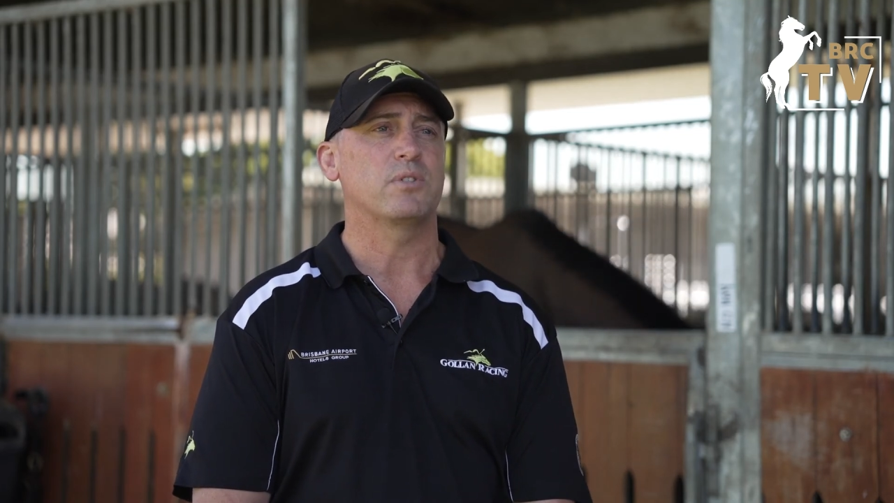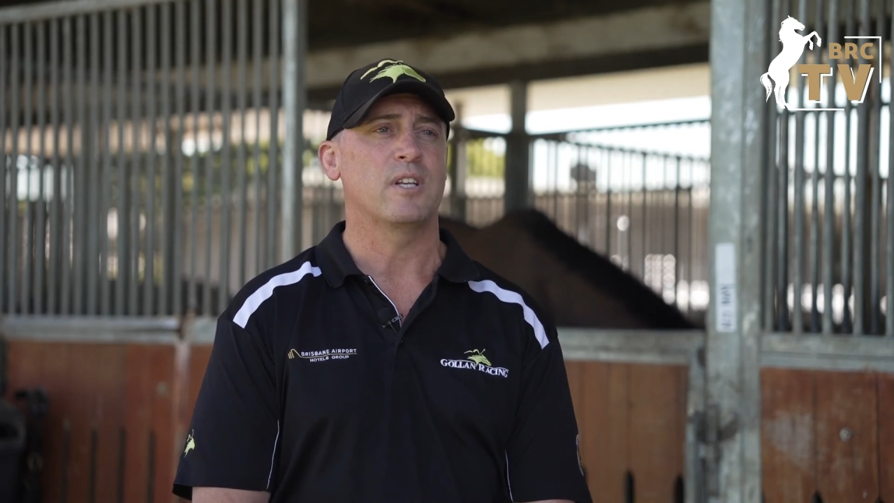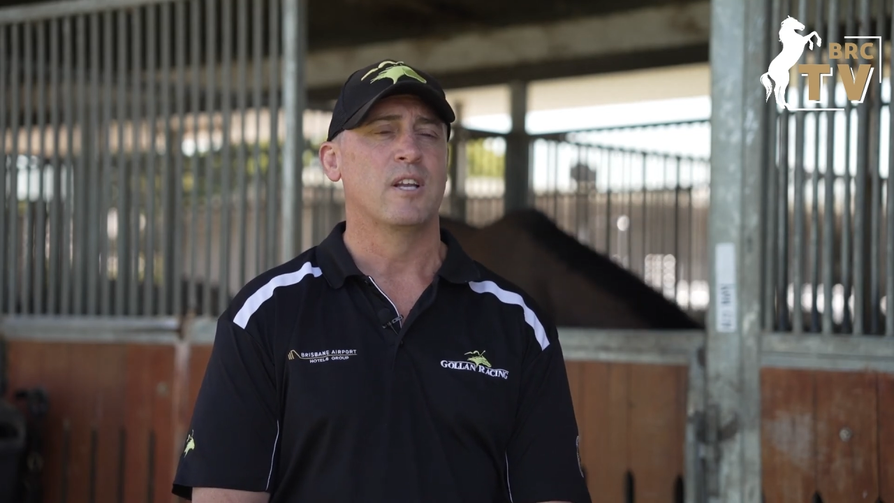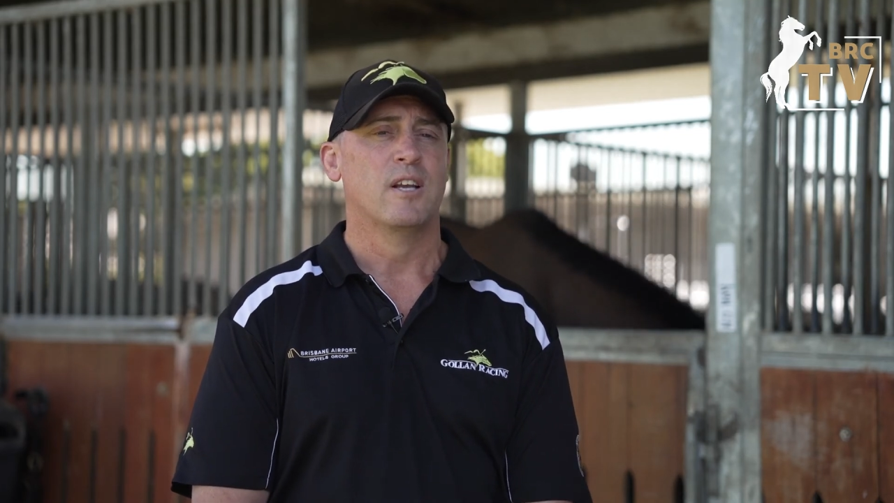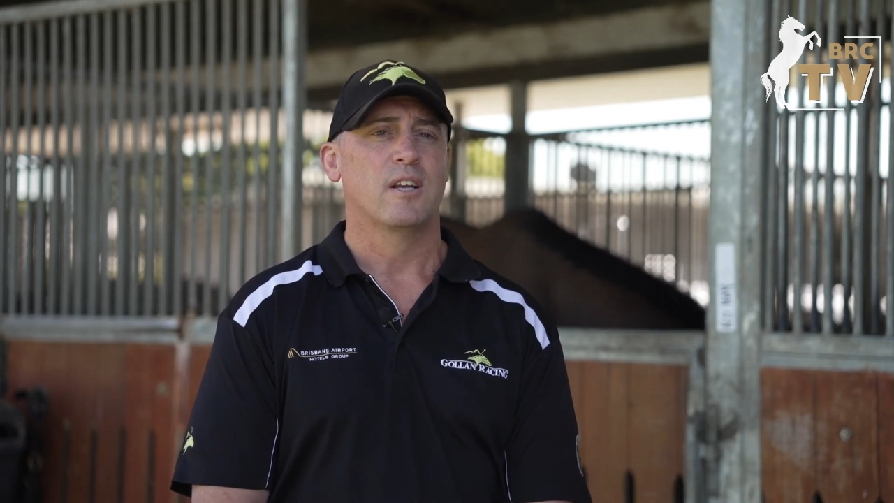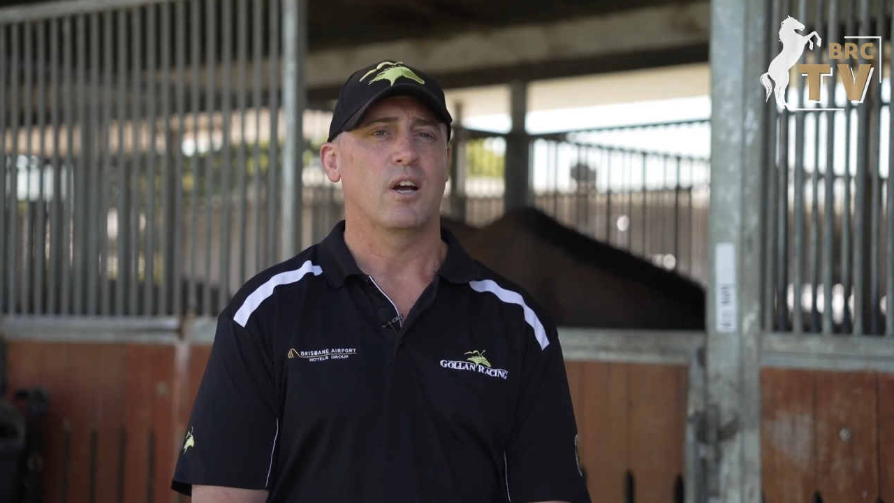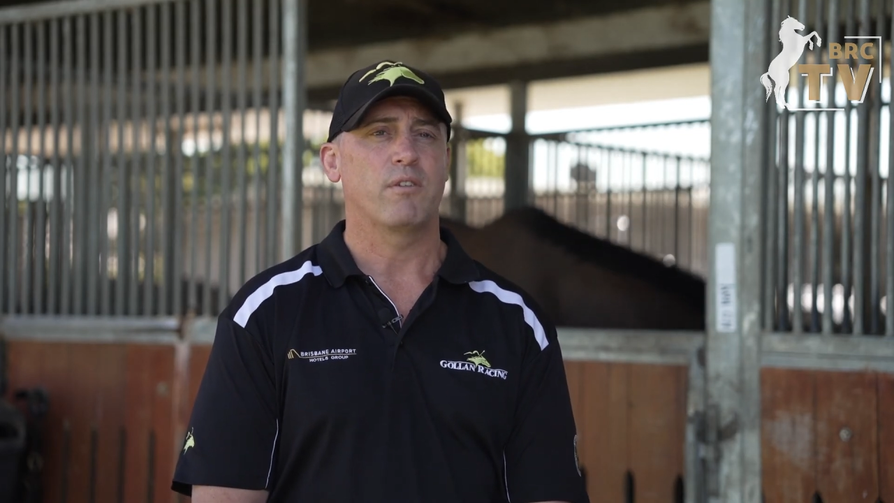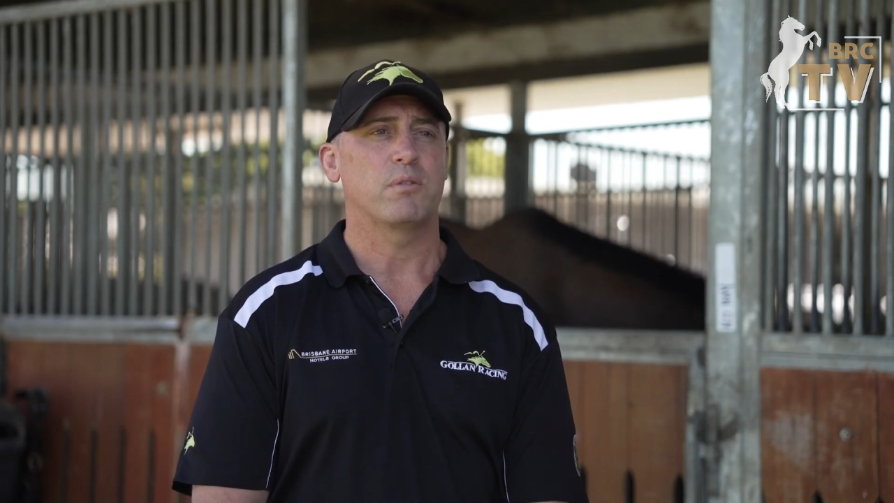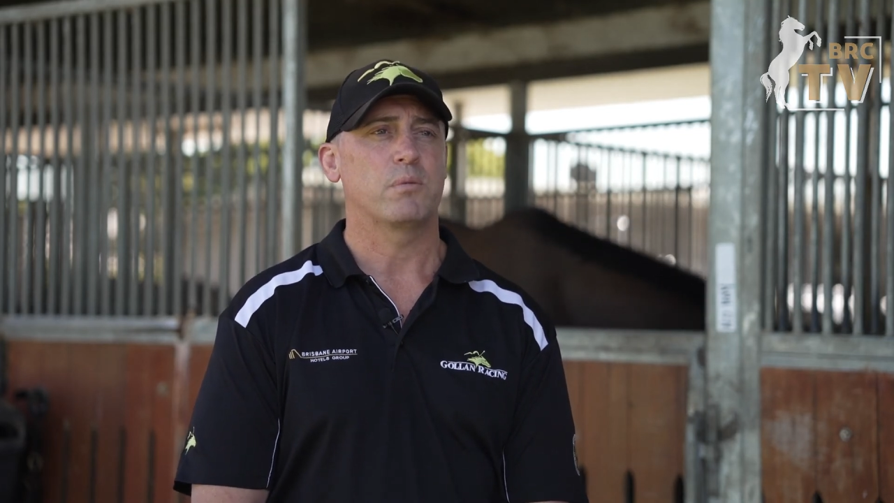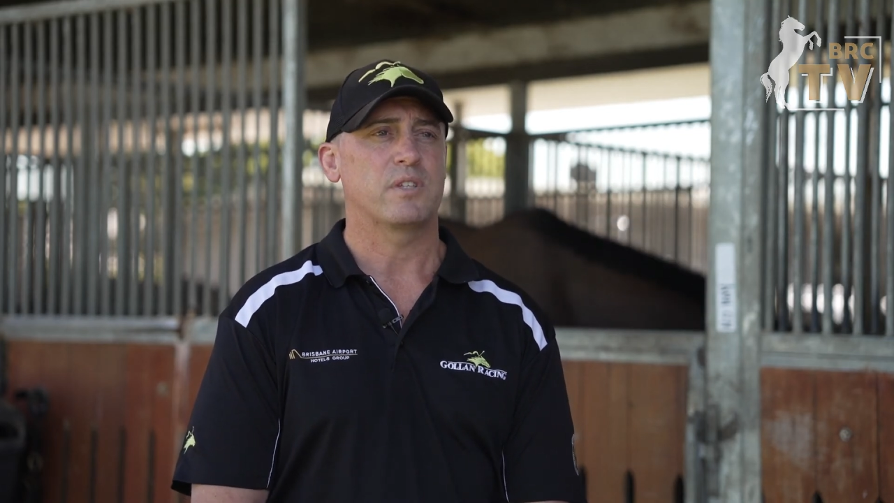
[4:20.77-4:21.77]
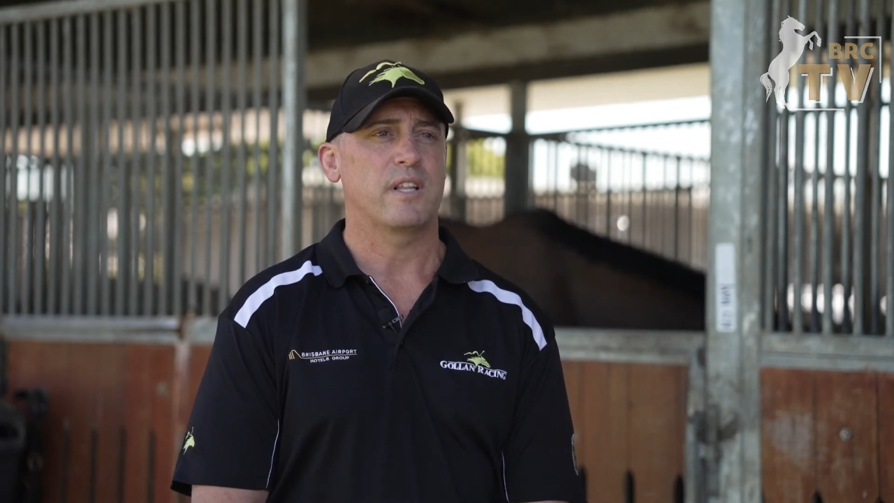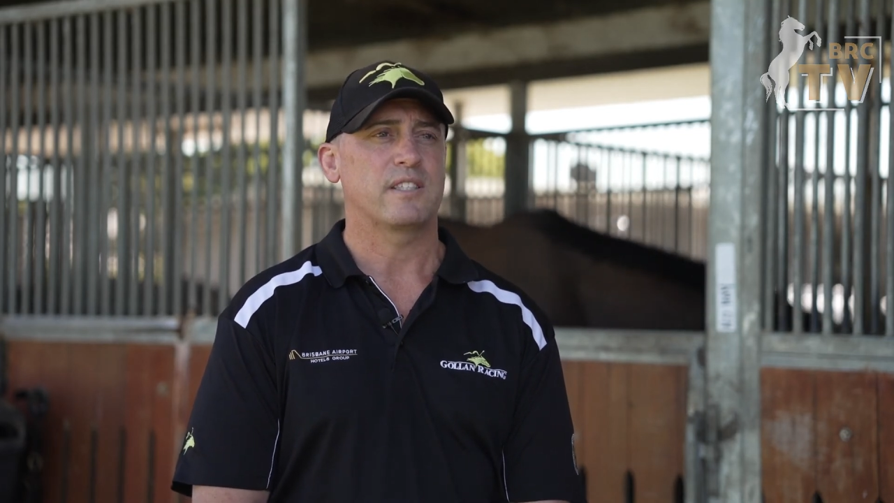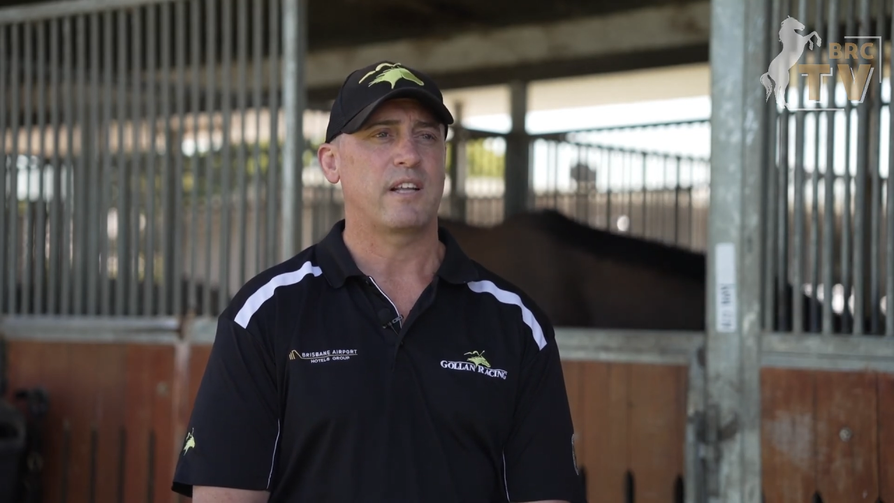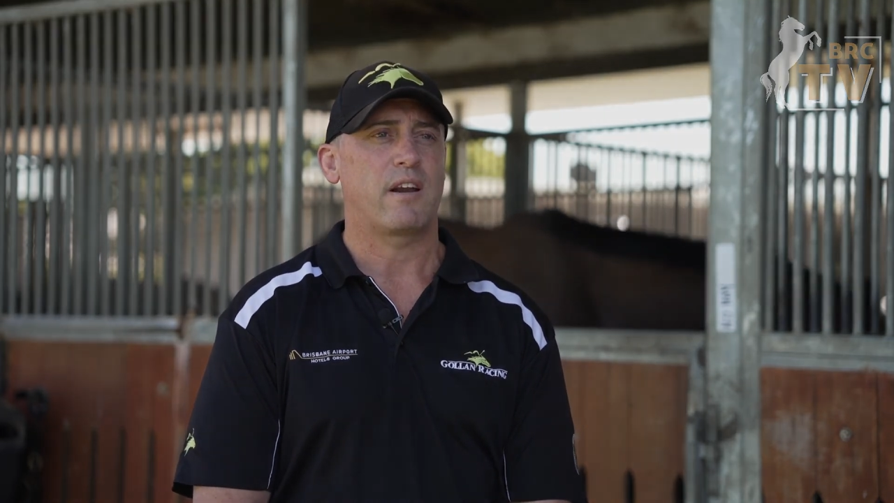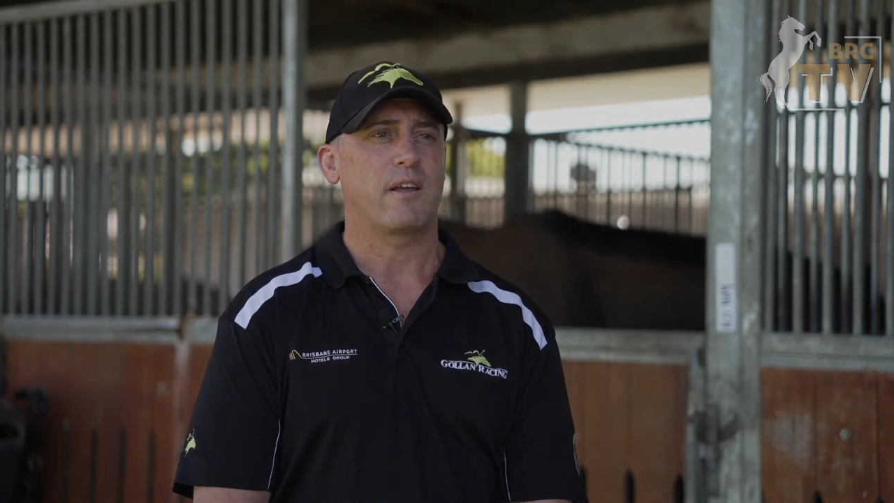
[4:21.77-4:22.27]
and hopefully we'll see that
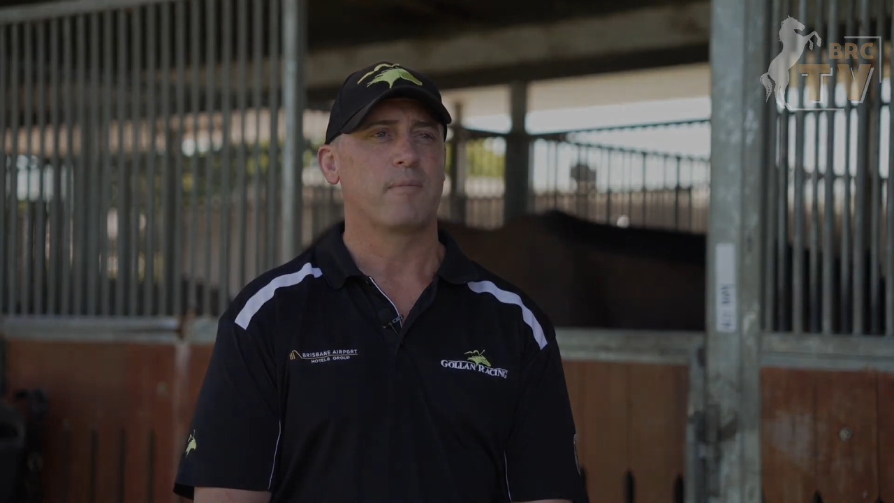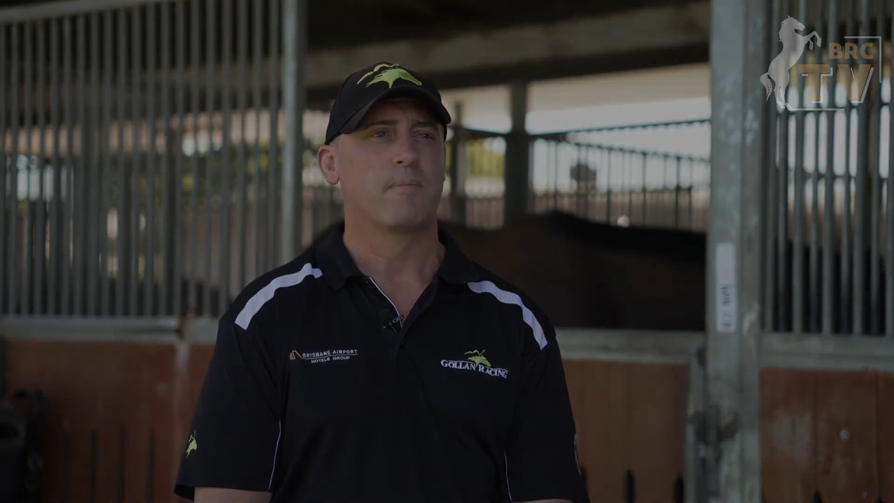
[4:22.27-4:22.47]
Saturday.